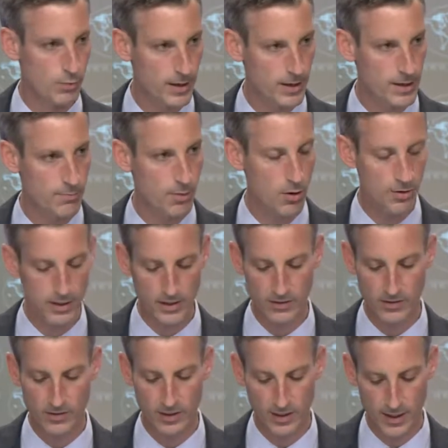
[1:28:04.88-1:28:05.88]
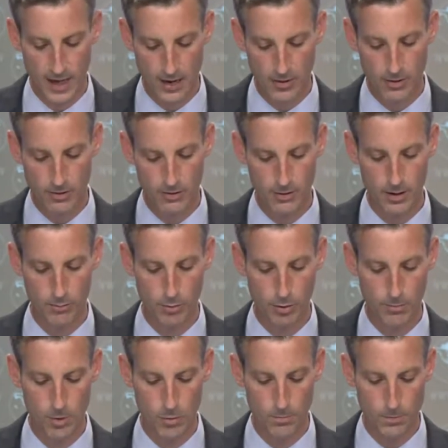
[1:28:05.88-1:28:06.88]
bring the parties together and
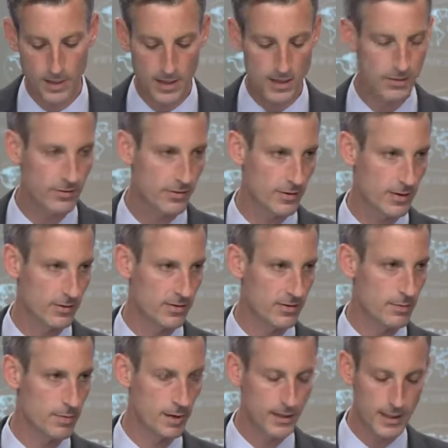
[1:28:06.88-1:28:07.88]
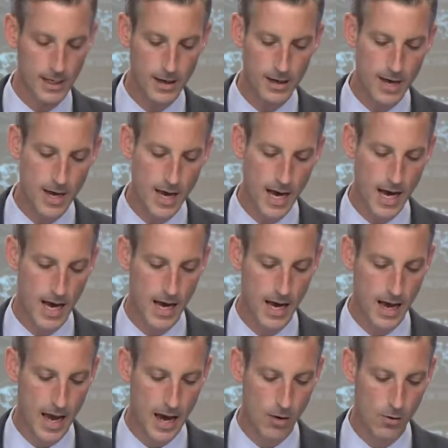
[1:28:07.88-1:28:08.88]
promote peace and stability.
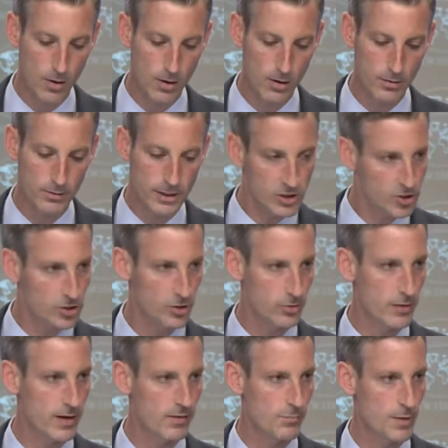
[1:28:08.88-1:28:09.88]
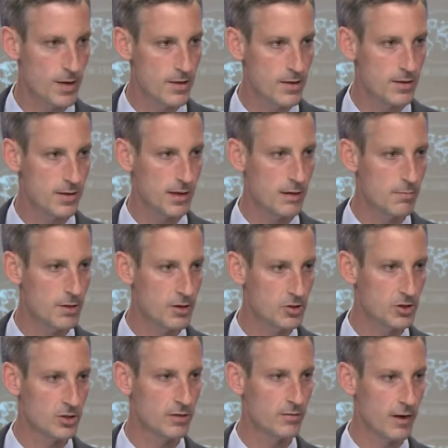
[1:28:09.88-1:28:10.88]
Our issue has been that the
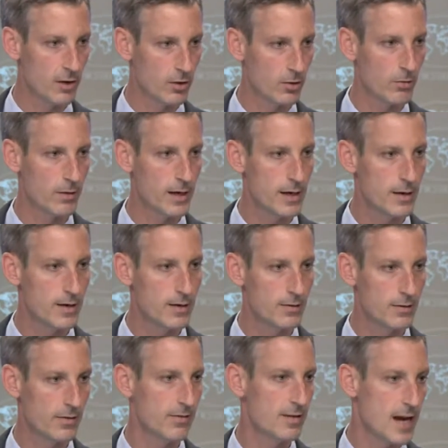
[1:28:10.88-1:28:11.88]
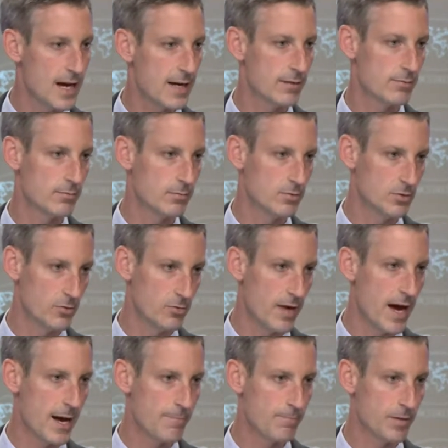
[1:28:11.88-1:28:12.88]
Commission of Inquiry does not do
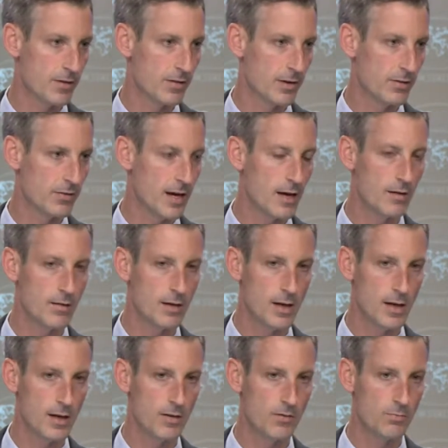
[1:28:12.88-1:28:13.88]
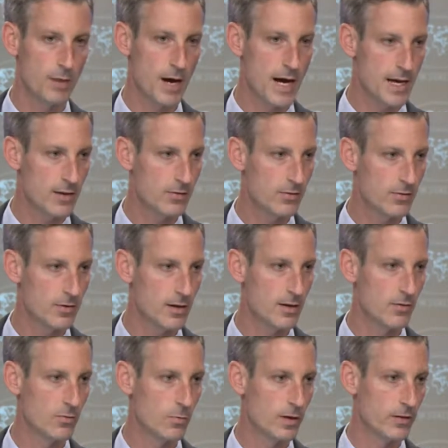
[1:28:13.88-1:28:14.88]
that. As I said, it is biased, it
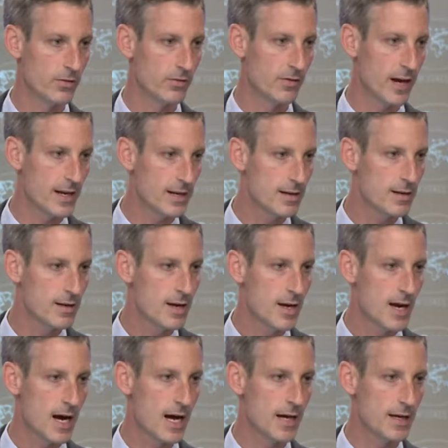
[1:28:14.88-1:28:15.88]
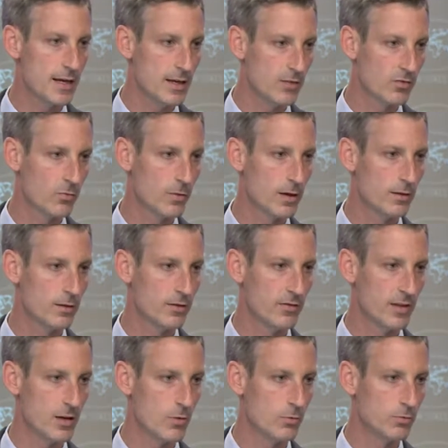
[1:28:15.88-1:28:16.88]
is one-sided. Israel
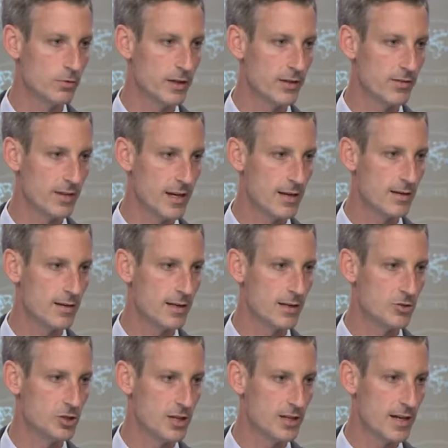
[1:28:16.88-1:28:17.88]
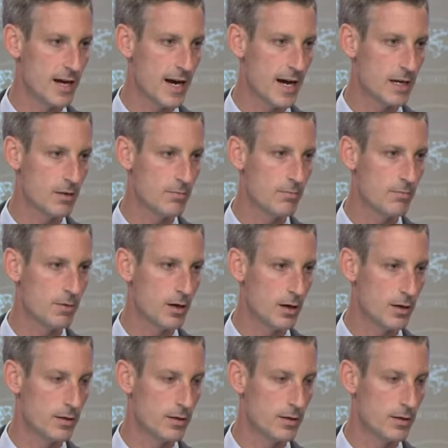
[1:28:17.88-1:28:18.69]
is the only standing agenda item